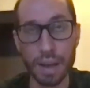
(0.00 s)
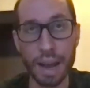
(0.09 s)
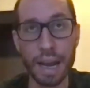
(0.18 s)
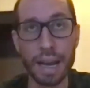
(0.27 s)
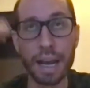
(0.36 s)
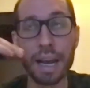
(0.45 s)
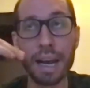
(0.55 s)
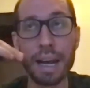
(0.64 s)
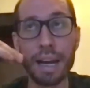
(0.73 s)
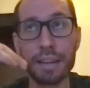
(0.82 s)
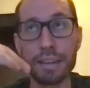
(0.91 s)

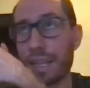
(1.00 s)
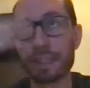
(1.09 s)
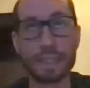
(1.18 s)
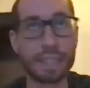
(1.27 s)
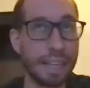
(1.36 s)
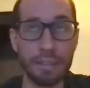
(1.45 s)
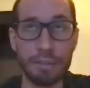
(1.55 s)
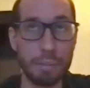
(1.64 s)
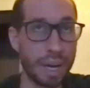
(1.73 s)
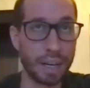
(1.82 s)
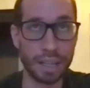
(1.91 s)
and let's say if
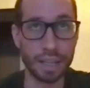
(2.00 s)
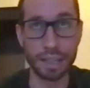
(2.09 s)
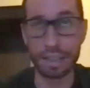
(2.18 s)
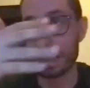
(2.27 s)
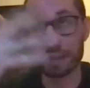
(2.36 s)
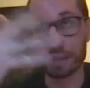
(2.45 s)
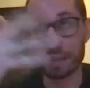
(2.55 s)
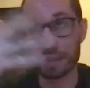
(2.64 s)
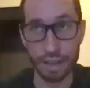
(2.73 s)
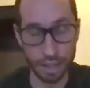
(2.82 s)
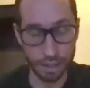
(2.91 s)
america gets
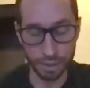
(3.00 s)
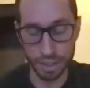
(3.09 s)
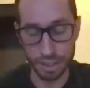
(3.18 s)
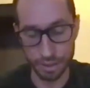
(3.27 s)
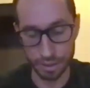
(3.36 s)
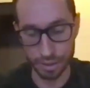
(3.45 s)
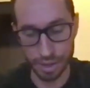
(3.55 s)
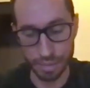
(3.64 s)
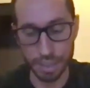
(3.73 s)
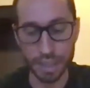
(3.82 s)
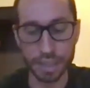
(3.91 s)
there in 100 years or
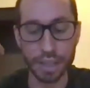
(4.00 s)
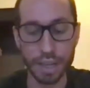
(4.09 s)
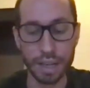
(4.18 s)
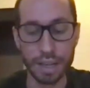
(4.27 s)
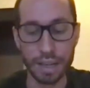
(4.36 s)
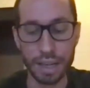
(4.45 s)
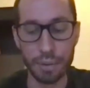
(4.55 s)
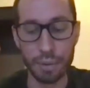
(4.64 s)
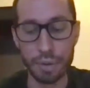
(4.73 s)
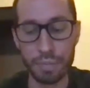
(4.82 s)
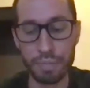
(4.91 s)
something it
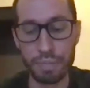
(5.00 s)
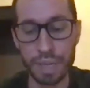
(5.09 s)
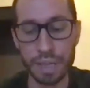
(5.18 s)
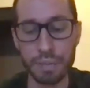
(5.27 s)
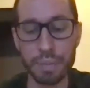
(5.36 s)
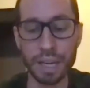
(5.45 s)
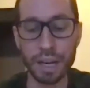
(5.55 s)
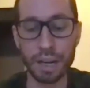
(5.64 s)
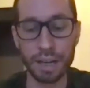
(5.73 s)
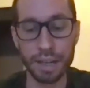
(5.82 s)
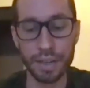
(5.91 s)
would be
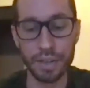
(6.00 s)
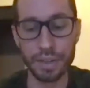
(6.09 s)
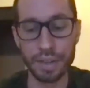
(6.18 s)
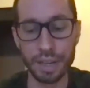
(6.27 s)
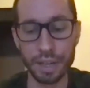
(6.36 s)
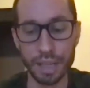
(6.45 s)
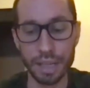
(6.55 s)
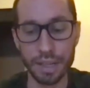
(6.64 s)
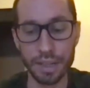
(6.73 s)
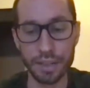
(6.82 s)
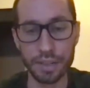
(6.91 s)
because there
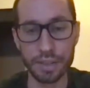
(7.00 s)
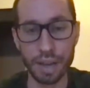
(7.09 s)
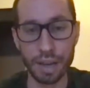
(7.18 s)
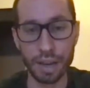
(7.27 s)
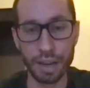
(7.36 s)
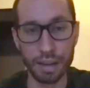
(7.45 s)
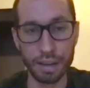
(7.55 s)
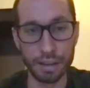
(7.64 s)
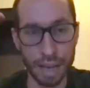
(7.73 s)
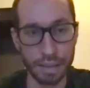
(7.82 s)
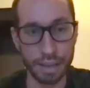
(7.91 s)
is uh,
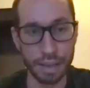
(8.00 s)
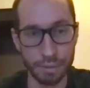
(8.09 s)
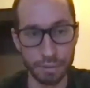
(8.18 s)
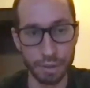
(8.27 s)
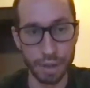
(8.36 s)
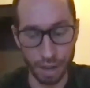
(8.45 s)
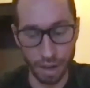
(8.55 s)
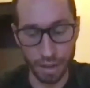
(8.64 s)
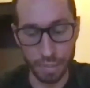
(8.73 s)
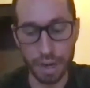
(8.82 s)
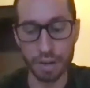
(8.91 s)

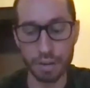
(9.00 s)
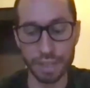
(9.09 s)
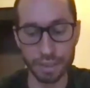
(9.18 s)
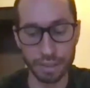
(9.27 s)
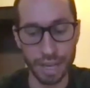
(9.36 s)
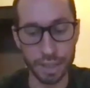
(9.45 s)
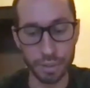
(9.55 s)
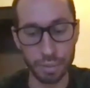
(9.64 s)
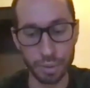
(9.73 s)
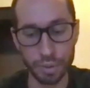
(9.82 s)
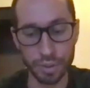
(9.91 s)
on the part of
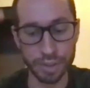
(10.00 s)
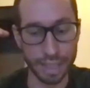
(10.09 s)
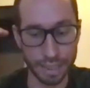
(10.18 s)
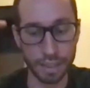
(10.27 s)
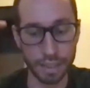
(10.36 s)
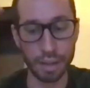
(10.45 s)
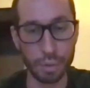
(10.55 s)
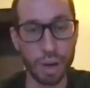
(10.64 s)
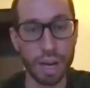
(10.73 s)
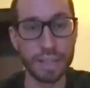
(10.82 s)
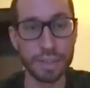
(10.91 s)
intellectuals like a, a
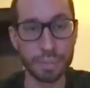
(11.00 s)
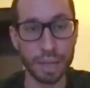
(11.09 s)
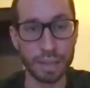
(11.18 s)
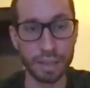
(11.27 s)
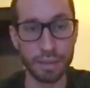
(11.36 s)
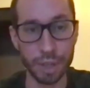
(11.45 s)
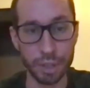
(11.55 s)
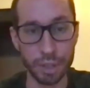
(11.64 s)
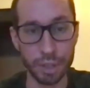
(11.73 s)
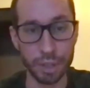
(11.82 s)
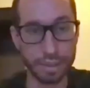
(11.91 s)
widespread
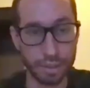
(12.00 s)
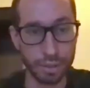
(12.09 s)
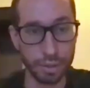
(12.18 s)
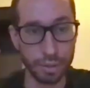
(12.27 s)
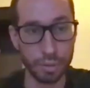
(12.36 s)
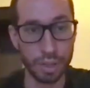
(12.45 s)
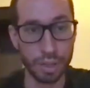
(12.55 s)
conversion to